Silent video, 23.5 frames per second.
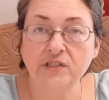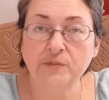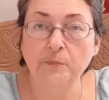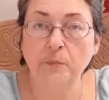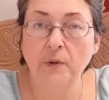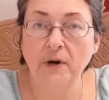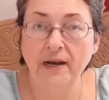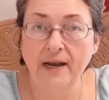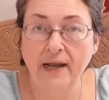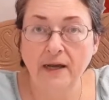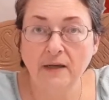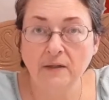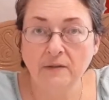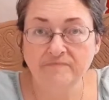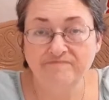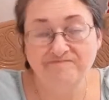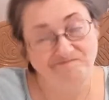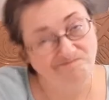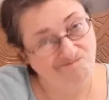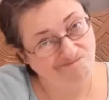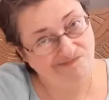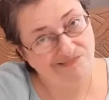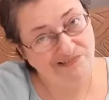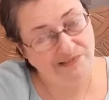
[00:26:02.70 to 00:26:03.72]
spread out,
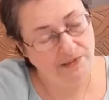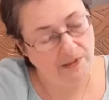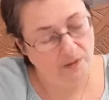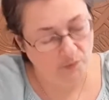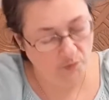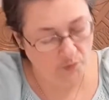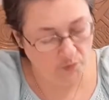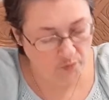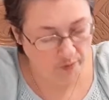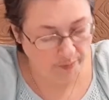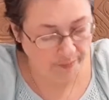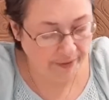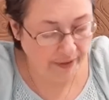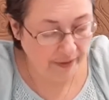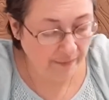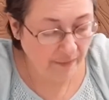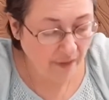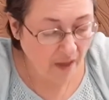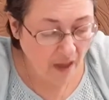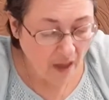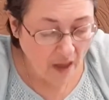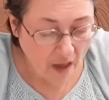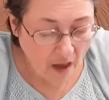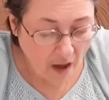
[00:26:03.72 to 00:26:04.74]
it would rip it.
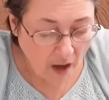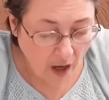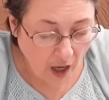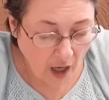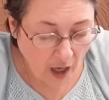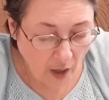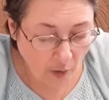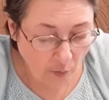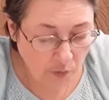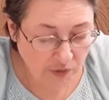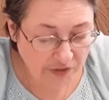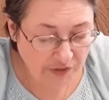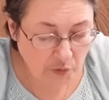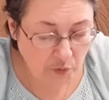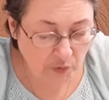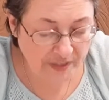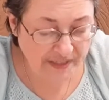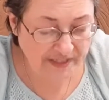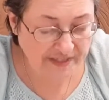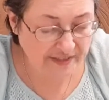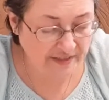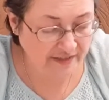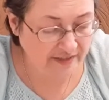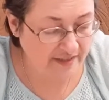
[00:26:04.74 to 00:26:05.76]
Uh, it was
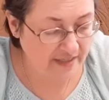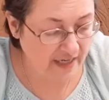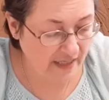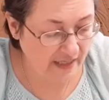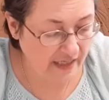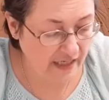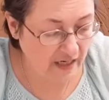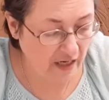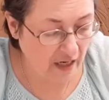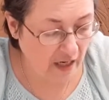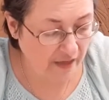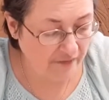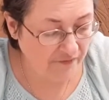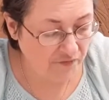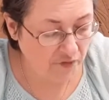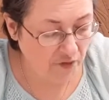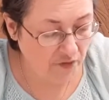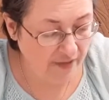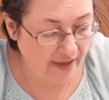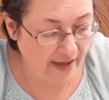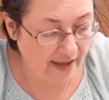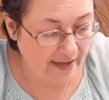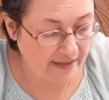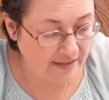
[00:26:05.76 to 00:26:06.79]
twenty-six ninety-nine for
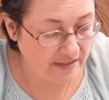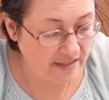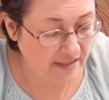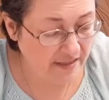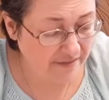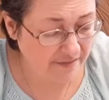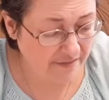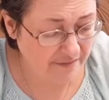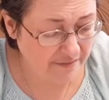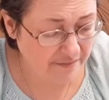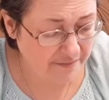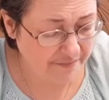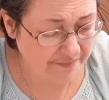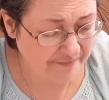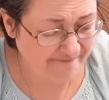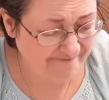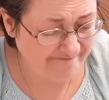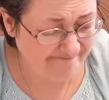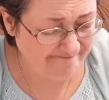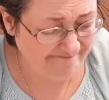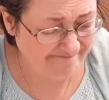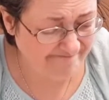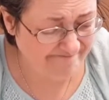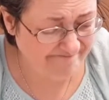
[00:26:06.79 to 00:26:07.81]
that.
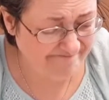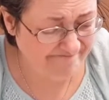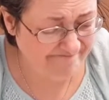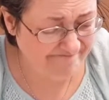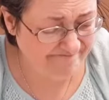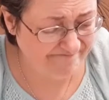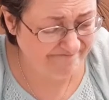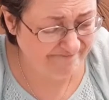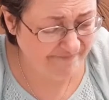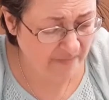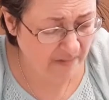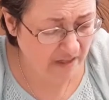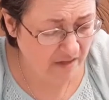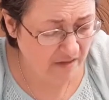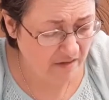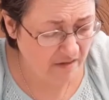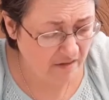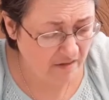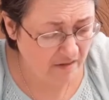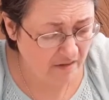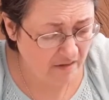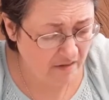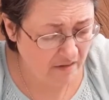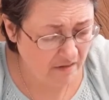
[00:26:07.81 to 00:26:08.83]
Mm.
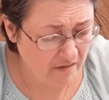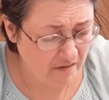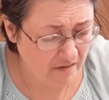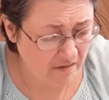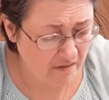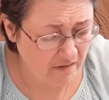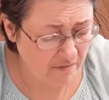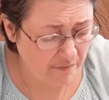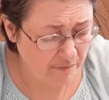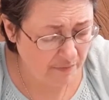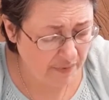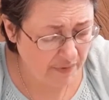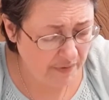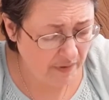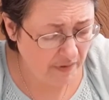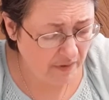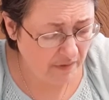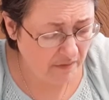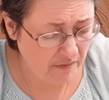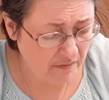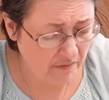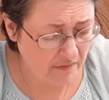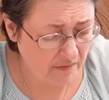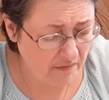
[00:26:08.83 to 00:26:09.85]

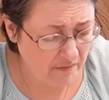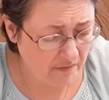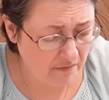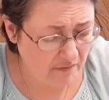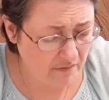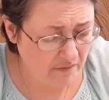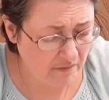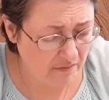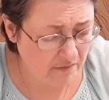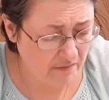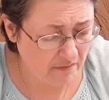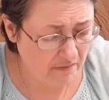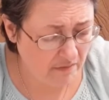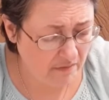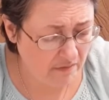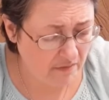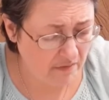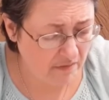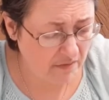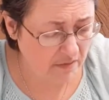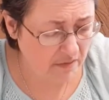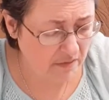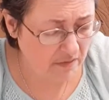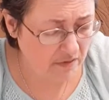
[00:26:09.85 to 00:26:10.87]
Pink,
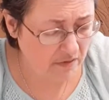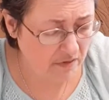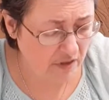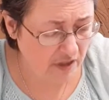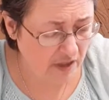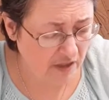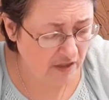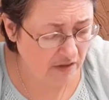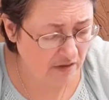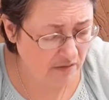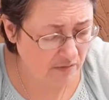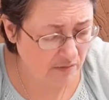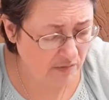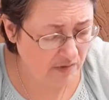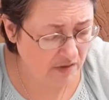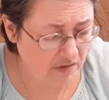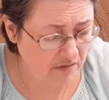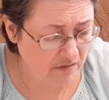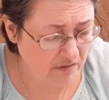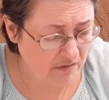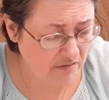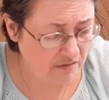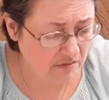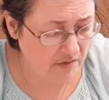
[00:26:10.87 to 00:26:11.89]

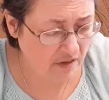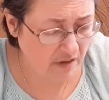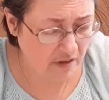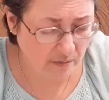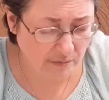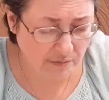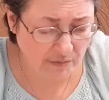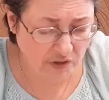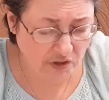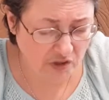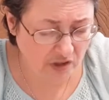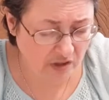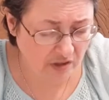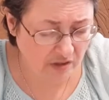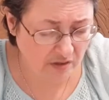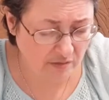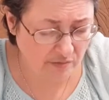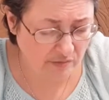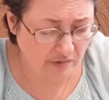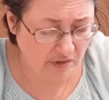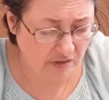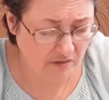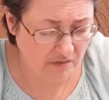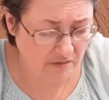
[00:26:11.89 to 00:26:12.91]
jasmine, top
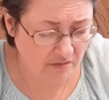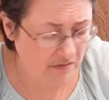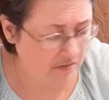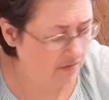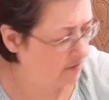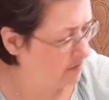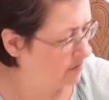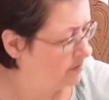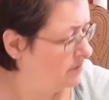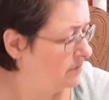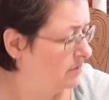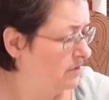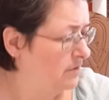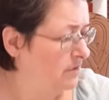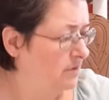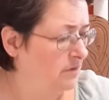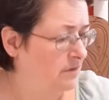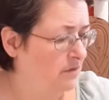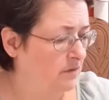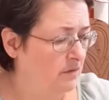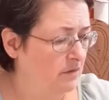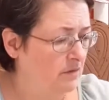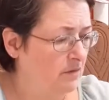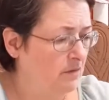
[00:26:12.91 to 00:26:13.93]
jasmine.
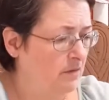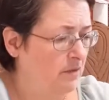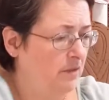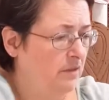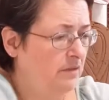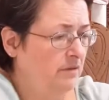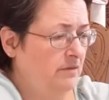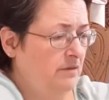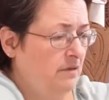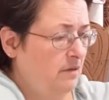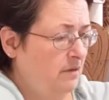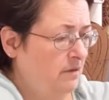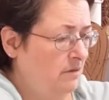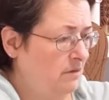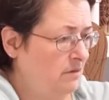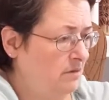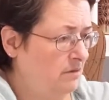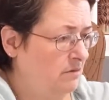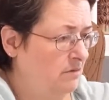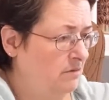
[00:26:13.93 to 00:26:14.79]
All right, is that?